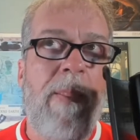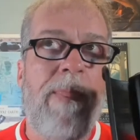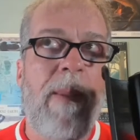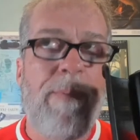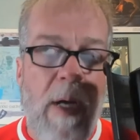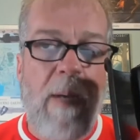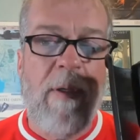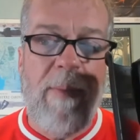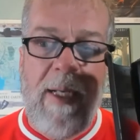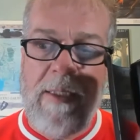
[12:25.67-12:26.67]
The
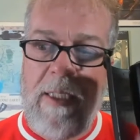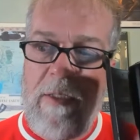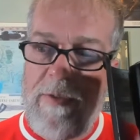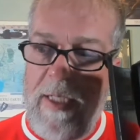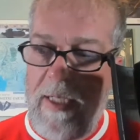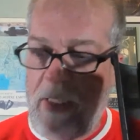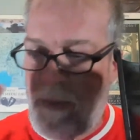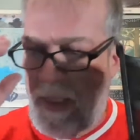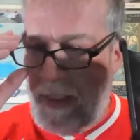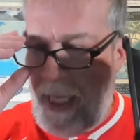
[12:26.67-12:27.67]
problem is, and you've seen it as
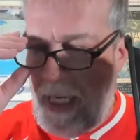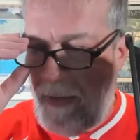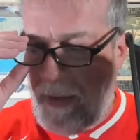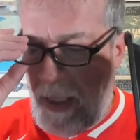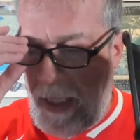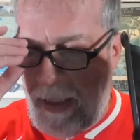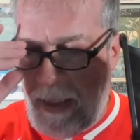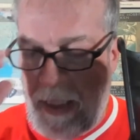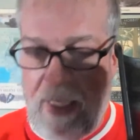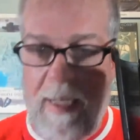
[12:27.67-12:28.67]
well as I have, guys,
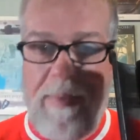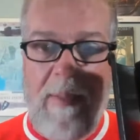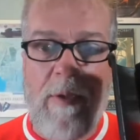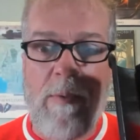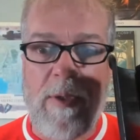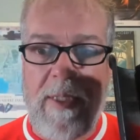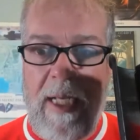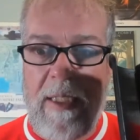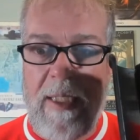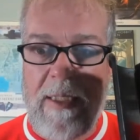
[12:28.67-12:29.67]
a lot of people will
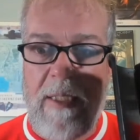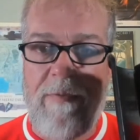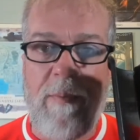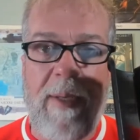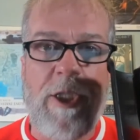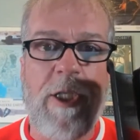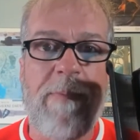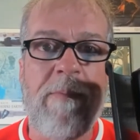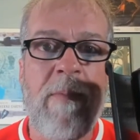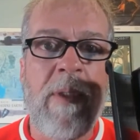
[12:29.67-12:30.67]
take this
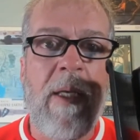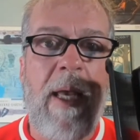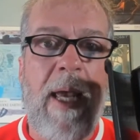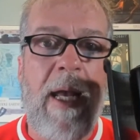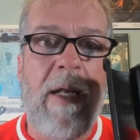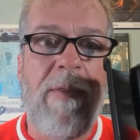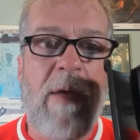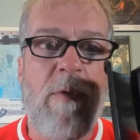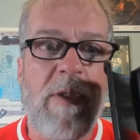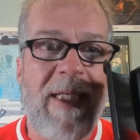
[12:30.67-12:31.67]
information and
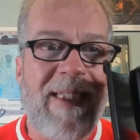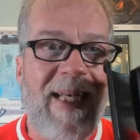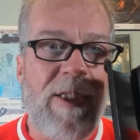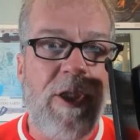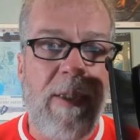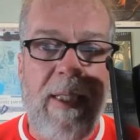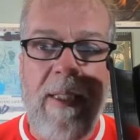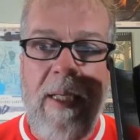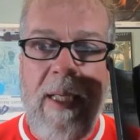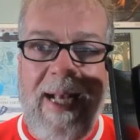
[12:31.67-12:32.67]
they will essentially
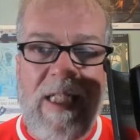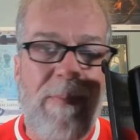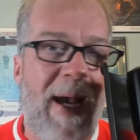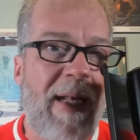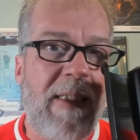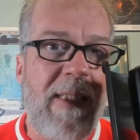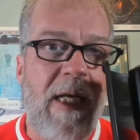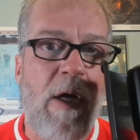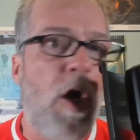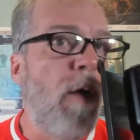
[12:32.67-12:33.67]
expand it,
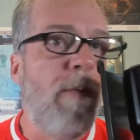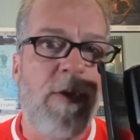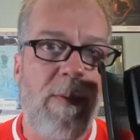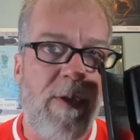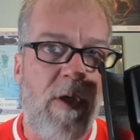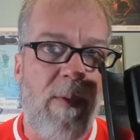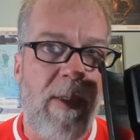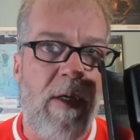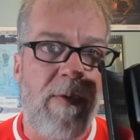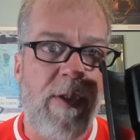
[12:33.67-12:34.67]
saying all Muslims are
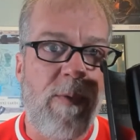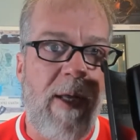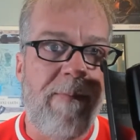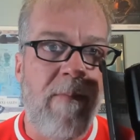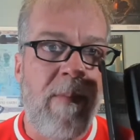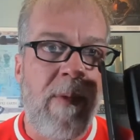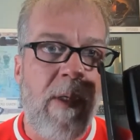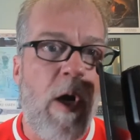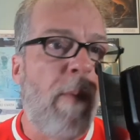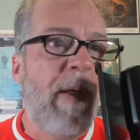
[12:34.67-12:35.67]
this way.
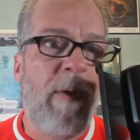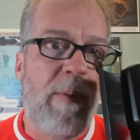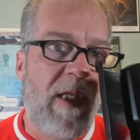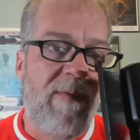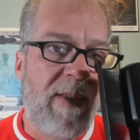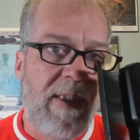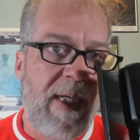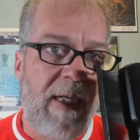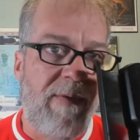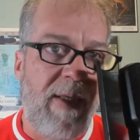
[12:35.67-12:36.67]
All people believe in this
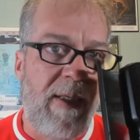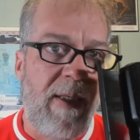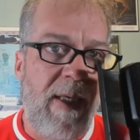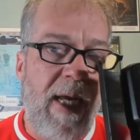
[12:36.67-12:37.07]
kind of thing.